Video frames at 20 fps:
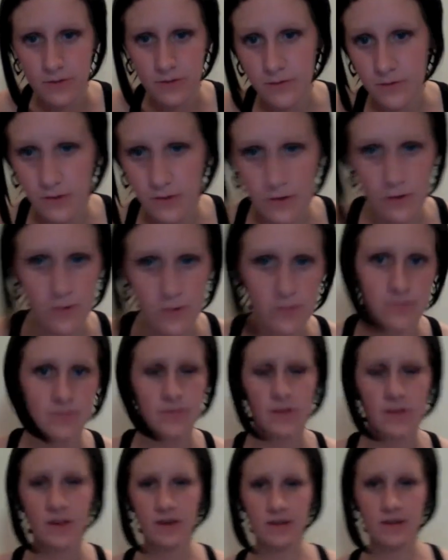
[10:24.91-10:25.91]
for
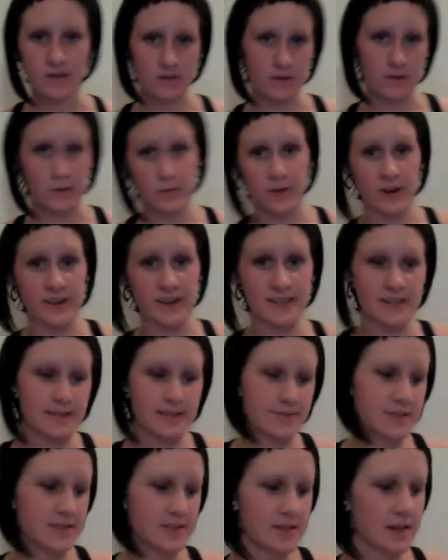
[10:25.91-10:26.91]
labrae
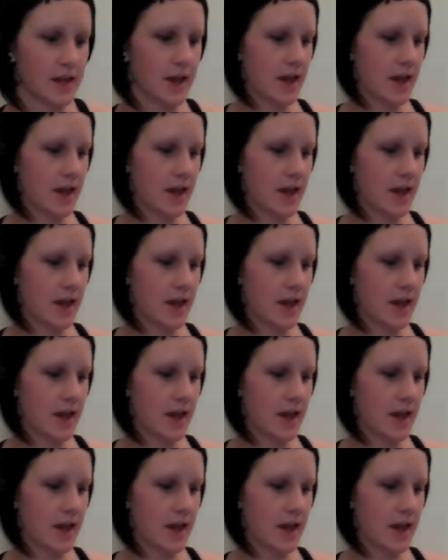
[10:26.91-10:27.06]
tips,